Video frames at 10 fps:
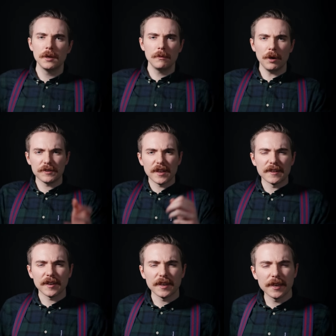What's
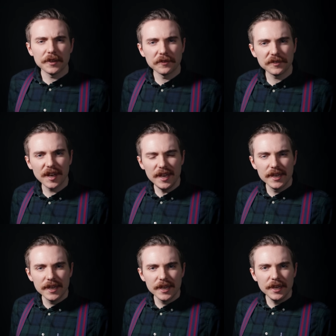that I hear you say?
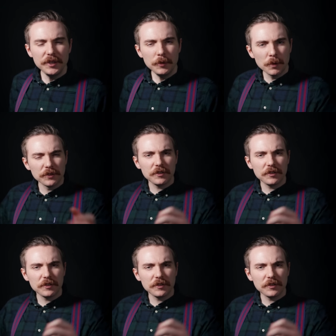You want